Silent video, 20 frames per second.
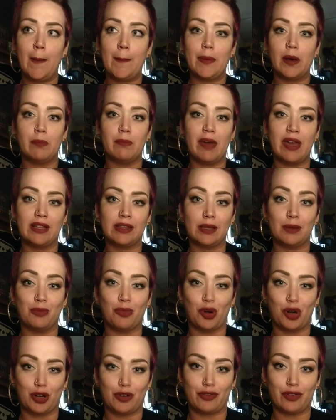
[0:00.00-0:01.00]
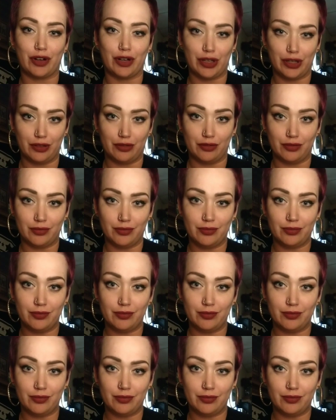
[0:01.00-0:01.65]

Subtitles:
but make them work for you.